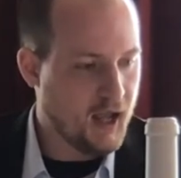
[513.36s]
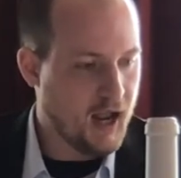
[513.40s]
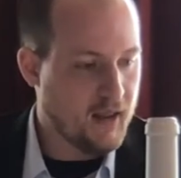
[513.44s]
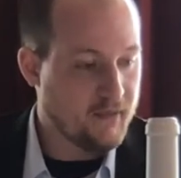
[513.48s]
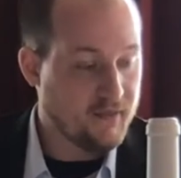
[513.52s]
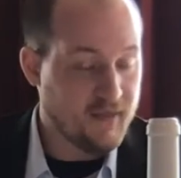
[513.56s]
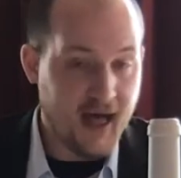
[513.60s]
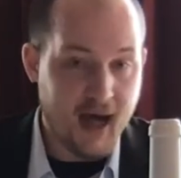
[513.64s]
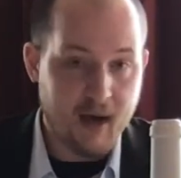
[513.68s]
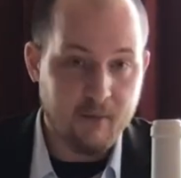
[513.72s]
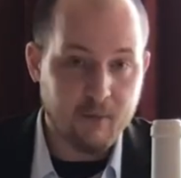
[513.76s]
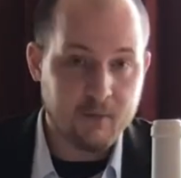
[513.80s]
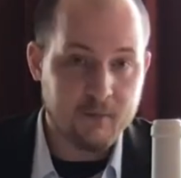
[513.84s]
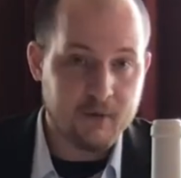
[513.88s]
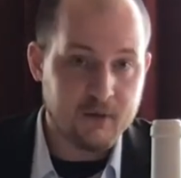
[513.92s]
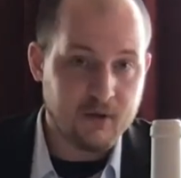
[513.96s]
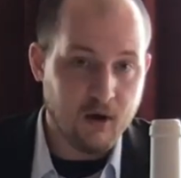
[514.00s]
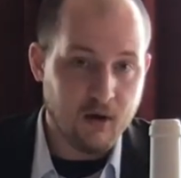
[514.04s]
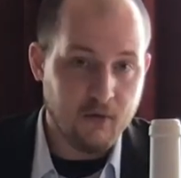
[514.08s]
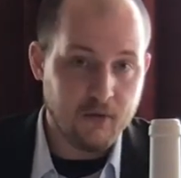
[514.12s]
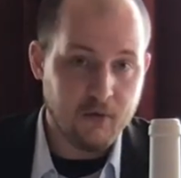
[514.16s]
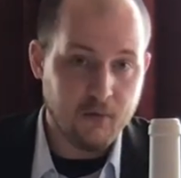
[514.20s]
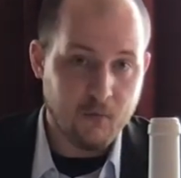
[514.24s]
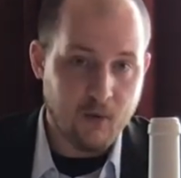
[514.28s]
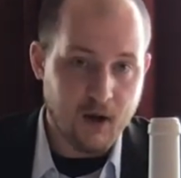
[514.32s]
that will be
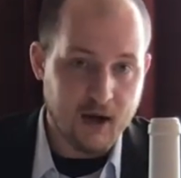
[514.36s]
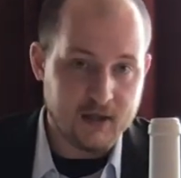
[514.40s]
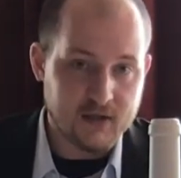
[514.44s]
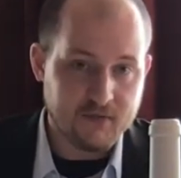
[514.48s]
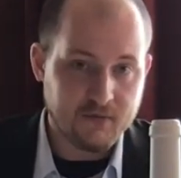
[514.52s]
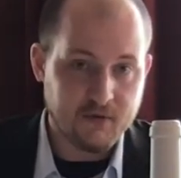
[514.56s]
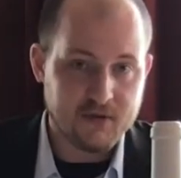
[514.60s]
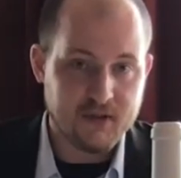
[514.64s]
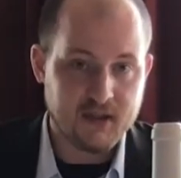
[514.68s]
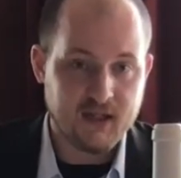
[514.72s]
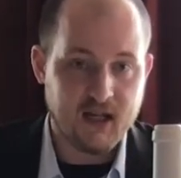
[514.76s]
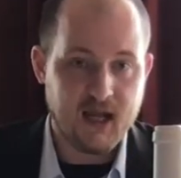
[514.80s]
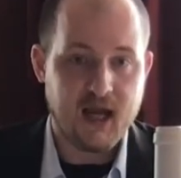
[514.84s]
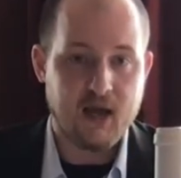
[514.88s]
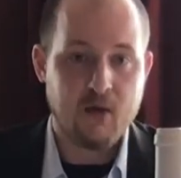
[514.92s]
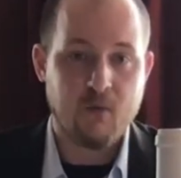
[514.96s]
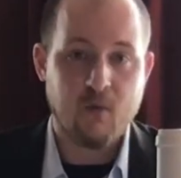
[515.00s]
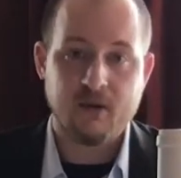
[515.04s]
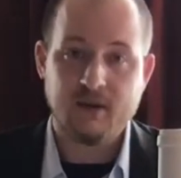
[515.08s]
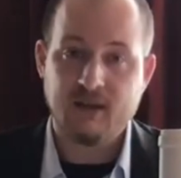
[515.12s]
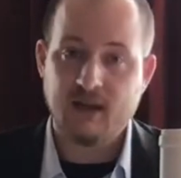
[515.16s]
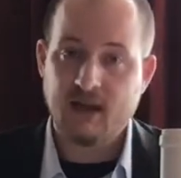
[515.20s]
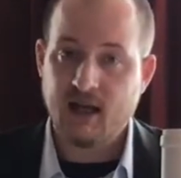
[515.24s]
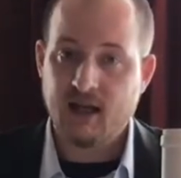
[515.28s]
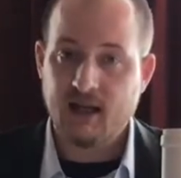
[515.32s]
all the wines for today.
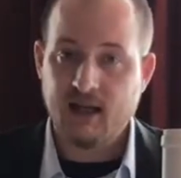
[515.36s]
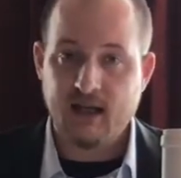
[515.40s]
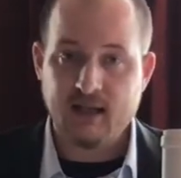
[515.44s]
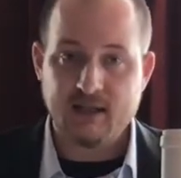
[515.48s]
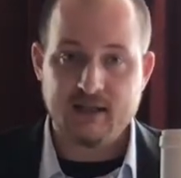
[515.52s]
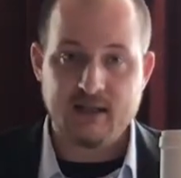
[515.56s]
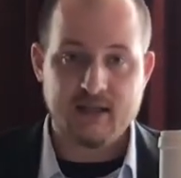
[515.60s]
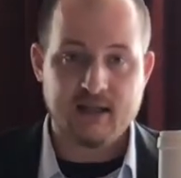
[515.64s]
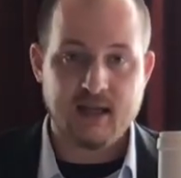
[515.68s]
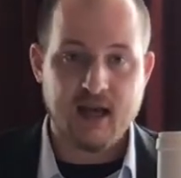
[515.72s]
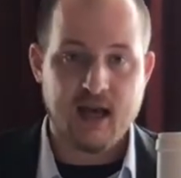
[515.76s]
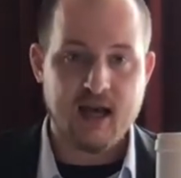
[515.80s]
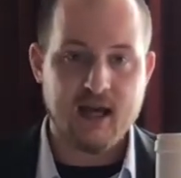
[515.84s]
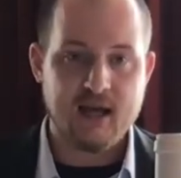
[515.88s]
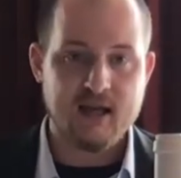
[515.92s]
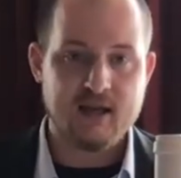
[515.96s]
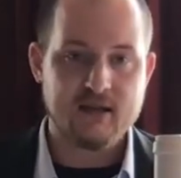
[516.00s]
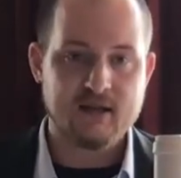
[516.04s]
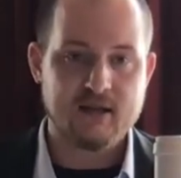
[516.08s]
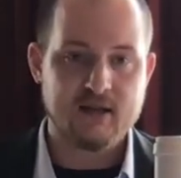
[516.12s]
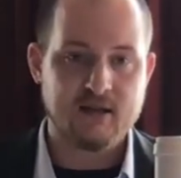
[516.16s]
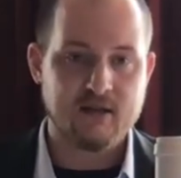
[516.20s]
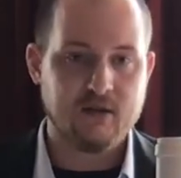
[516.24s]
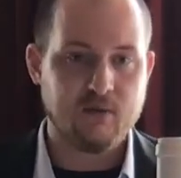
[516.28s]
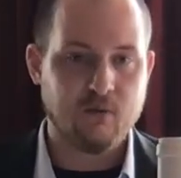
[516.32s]
One thing I'd like to say
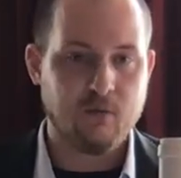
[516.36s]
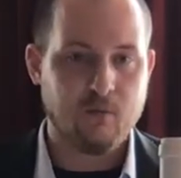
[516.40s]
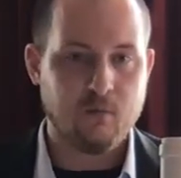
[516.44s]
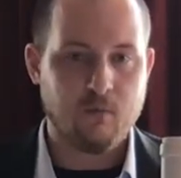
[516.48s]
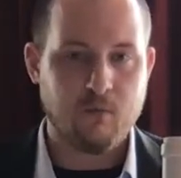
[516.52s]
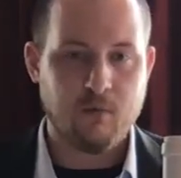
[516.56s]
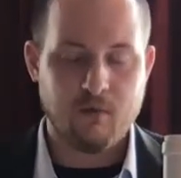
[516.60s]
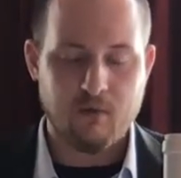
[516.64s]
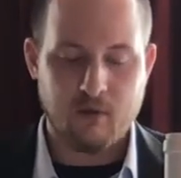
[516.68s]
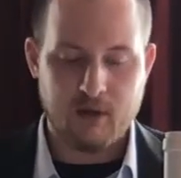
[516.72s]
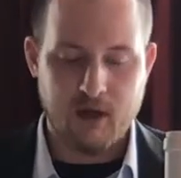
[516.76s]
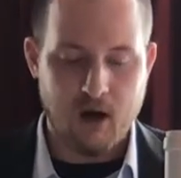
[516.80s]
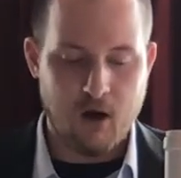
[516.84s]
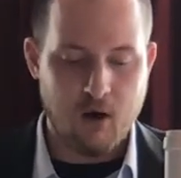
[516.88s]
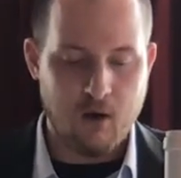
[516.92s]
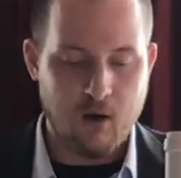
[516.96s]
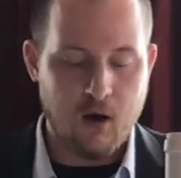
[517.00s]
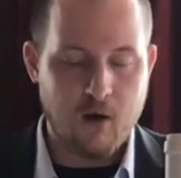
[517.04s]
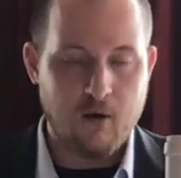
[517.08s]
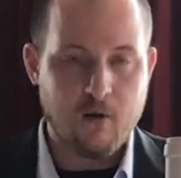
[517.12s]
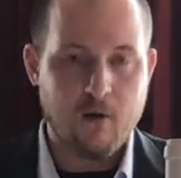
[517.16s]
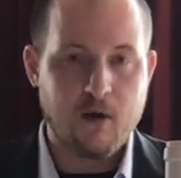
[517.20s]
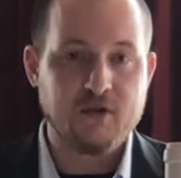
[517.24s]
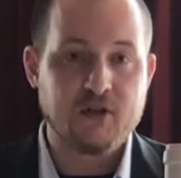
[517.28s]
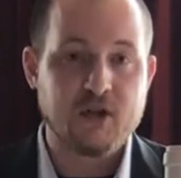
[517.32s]
is,
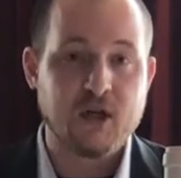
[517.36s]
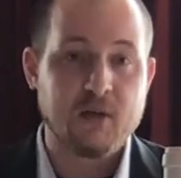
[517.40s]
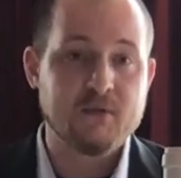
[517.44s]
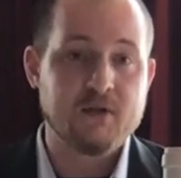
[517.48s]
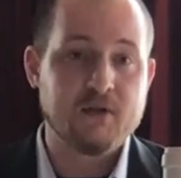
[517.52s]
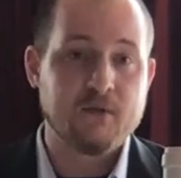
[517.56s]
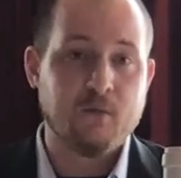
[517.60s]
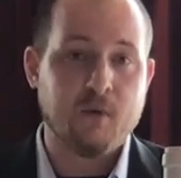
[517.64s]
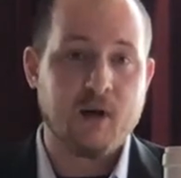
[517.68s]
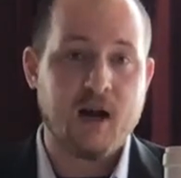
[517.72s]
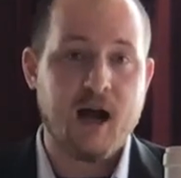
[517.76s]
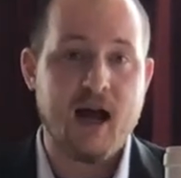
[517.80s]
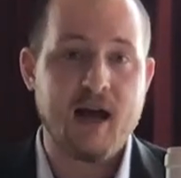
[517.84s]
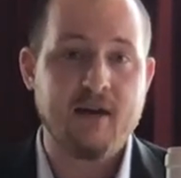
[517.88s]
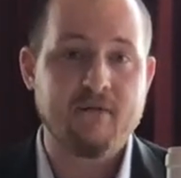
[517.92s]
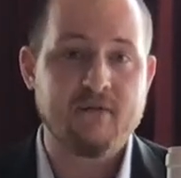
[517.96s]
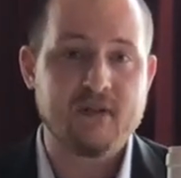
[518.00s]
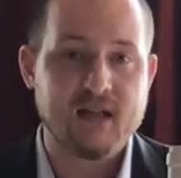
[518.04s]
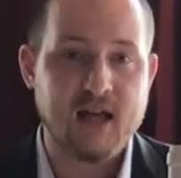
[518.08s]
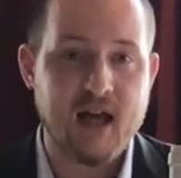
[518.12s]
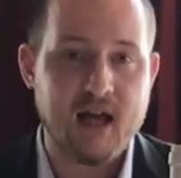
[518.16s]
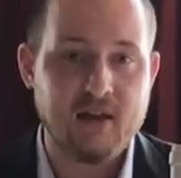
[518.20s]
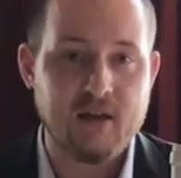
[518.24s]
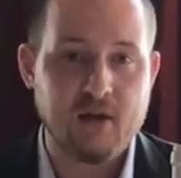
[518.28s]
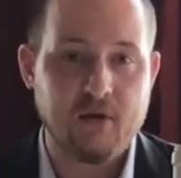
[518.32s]
in terms of what I had
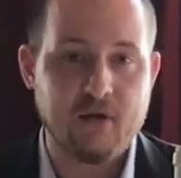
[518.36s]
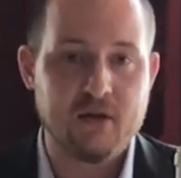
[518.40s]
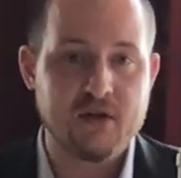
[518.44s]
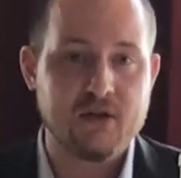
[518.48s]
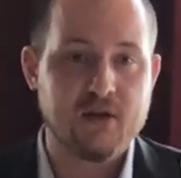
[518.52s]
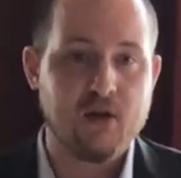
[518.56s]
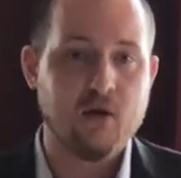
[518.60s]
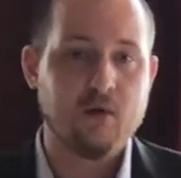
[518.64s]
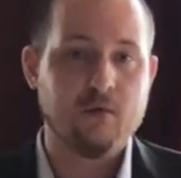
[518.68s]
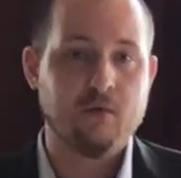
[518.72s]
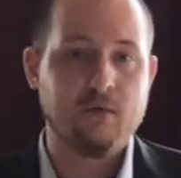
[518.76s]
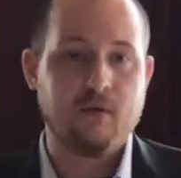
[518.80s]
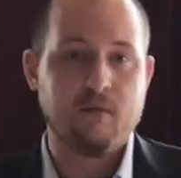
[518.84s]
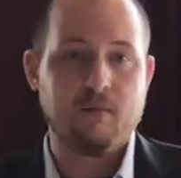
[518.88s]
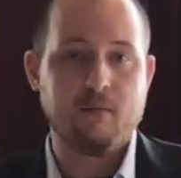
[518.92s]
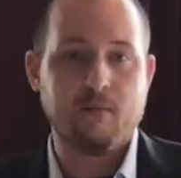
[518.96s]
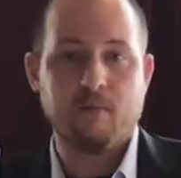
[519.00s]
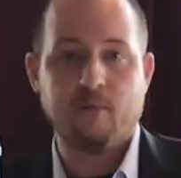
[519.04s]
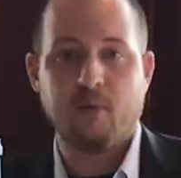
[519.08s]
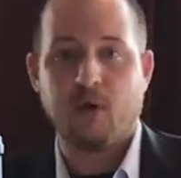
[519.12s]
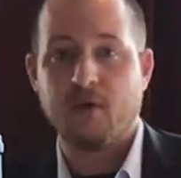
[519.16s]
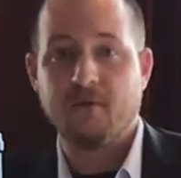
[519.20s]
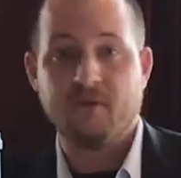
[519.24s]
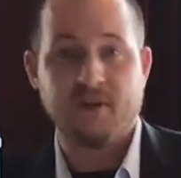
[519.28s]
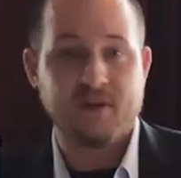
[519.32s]
said, there is no
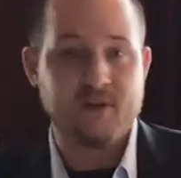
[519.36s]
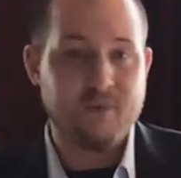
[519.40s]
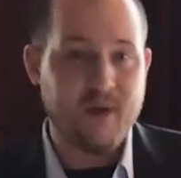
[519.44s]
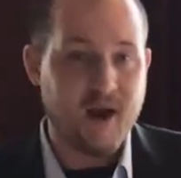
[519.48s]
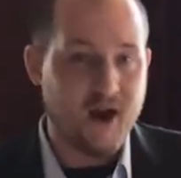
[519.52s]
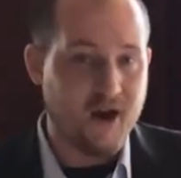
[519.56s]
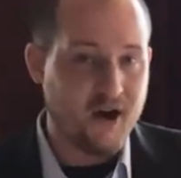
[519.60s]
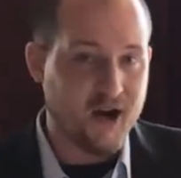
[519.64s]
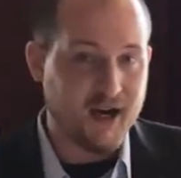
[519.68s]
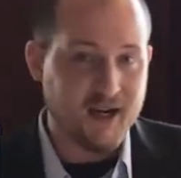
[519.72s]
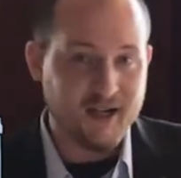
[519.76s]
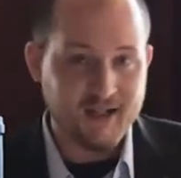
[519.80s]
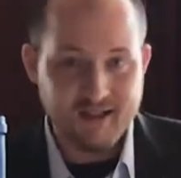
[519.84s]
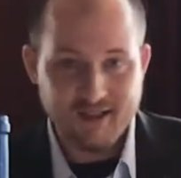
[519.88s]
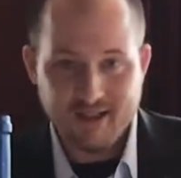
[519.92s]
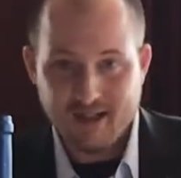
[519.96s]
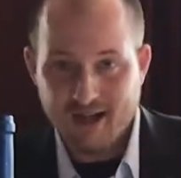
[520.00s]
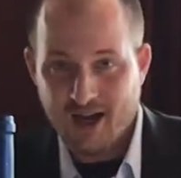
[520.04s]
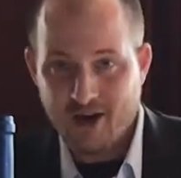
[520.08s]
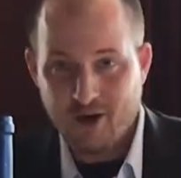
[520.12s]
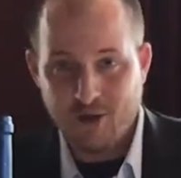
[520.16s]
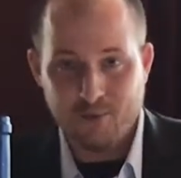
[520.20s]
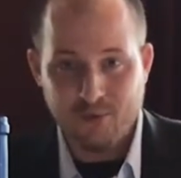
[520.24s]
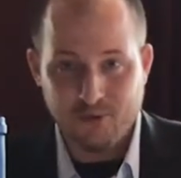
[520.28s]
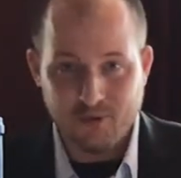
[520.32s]
perfect pairing. I
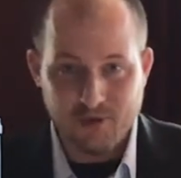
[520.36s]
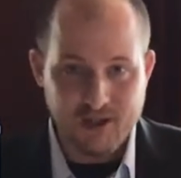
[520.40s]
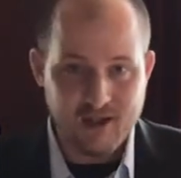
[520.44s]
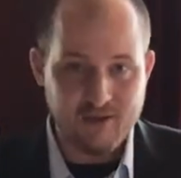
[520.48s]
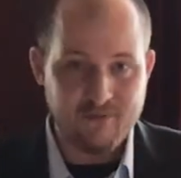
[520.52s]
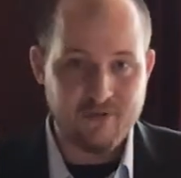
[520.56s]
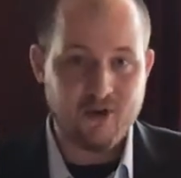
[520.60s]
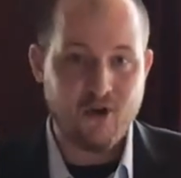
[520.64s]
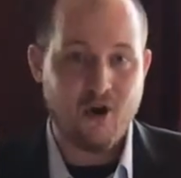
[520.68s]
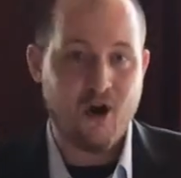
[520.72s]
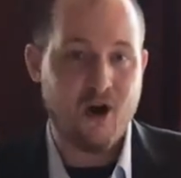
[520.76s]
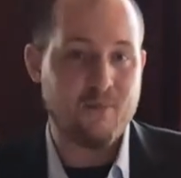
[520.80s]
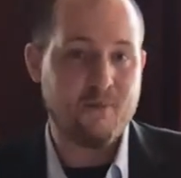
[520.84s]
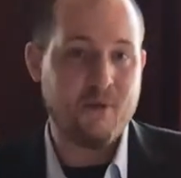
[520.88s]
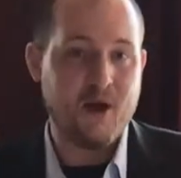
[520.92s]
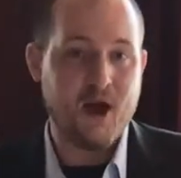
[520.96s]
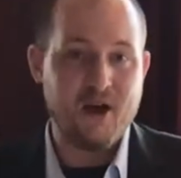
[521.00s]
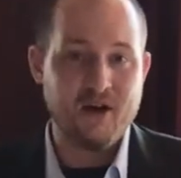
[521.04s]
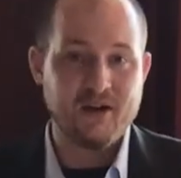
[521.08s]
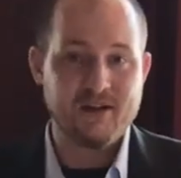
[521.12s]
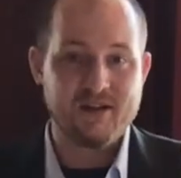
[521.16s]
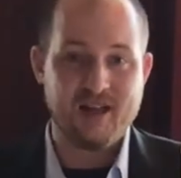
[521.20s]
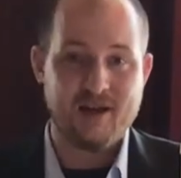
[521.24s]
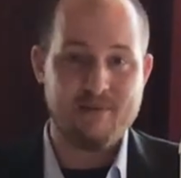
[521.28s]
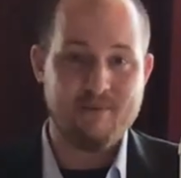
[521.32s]
don't believe there are
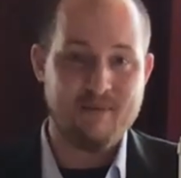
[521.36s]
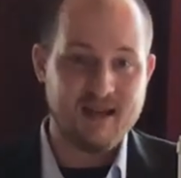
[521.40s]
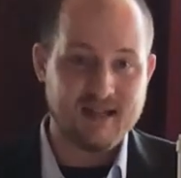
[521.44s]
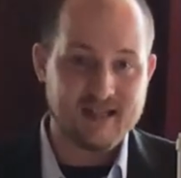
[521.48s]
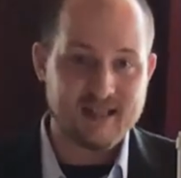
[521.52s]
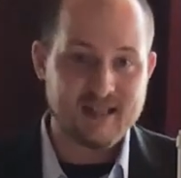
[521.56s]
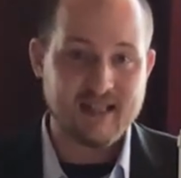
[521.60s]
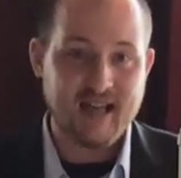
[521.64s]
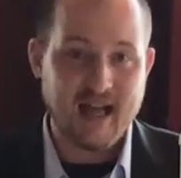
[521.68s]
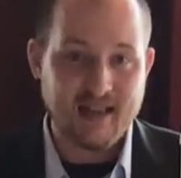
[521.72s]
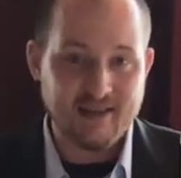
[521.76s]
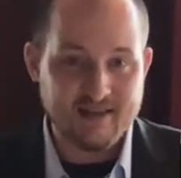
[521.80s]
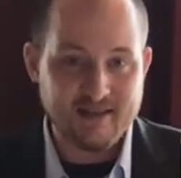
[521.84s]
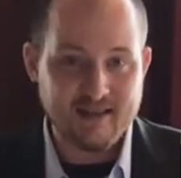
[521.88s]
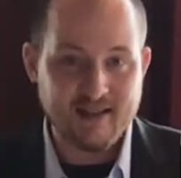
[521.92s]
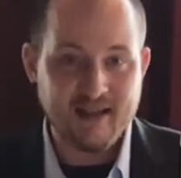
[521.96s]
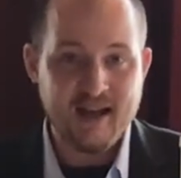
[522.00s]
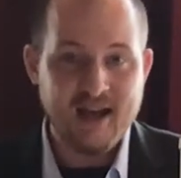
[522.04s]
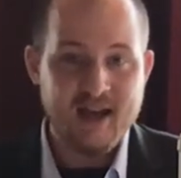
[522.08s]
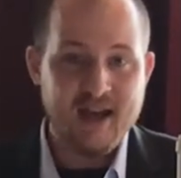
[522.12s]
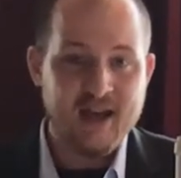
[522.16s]
pairings that make sense.